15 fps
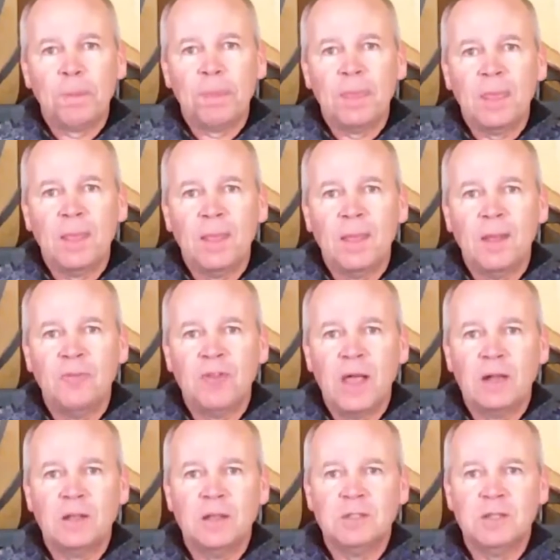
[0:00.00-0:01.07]
In fact,
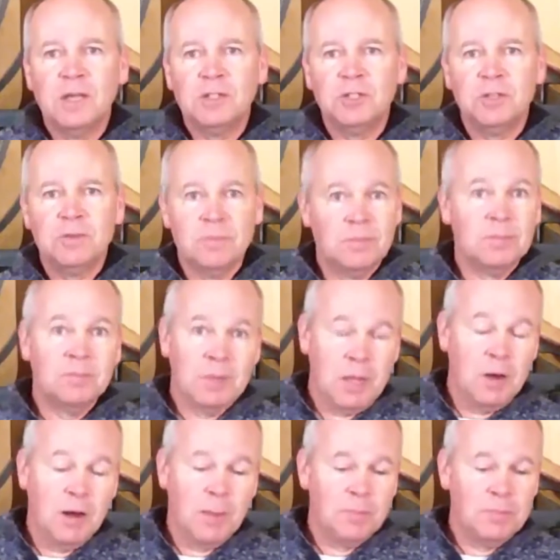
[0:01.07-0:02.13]
as you hear,
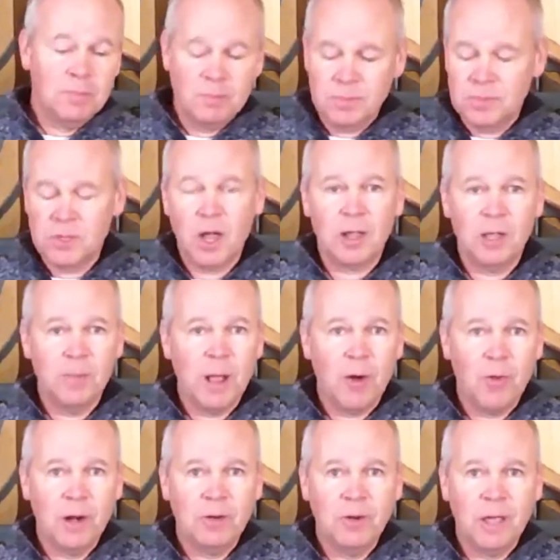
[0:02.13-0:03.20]
I'm talking about red
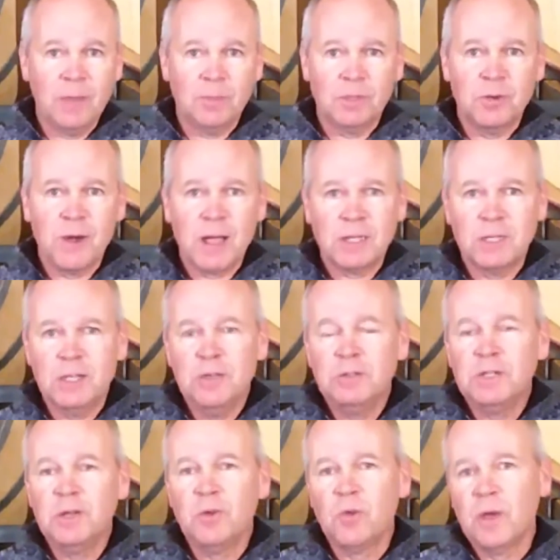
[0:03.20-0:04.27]
grapes. So we're actually using
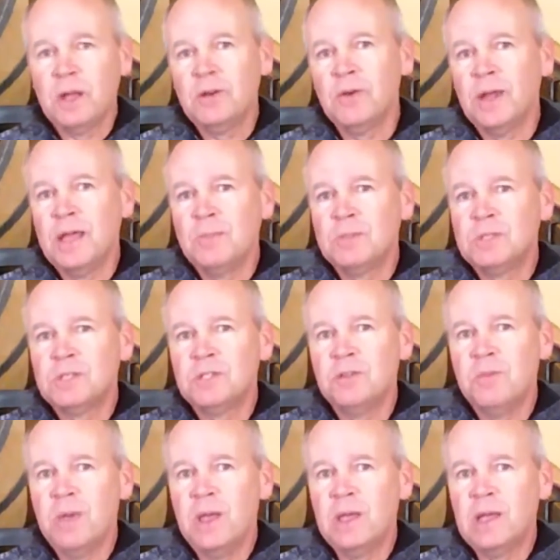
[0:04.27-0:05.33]
red grapes to
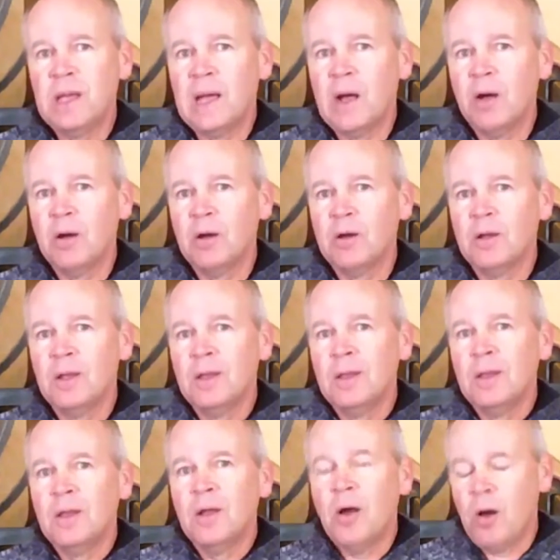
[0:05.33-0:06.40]
make our
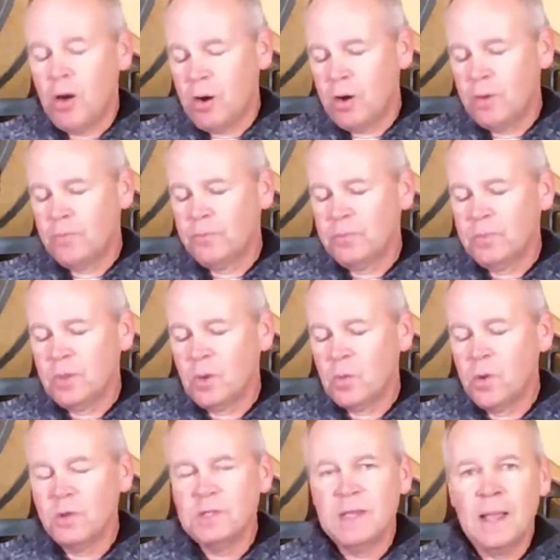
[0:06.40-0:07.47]

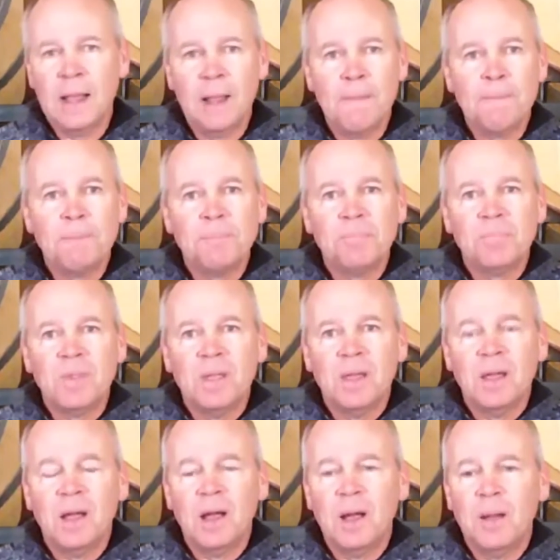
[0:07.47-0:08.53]
rosé.
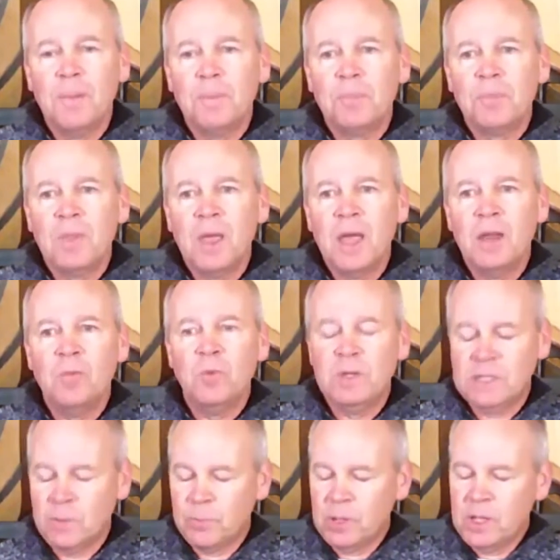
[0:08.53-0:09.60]
And we
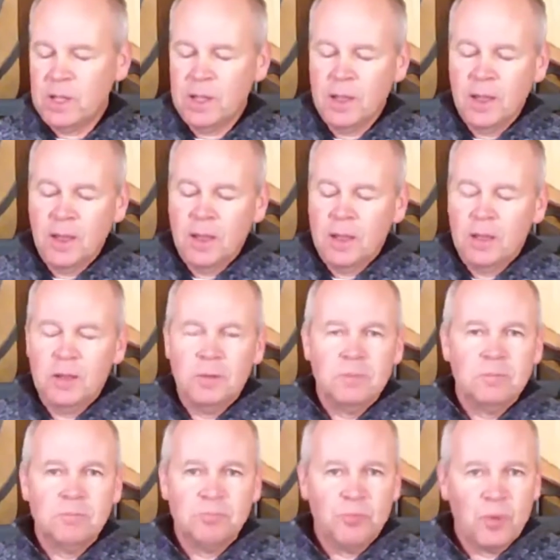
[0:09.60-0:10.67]
simply
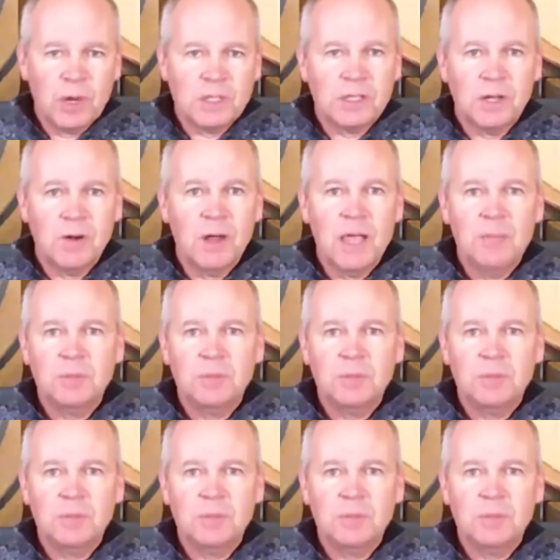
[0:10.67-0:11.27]
press the grapes,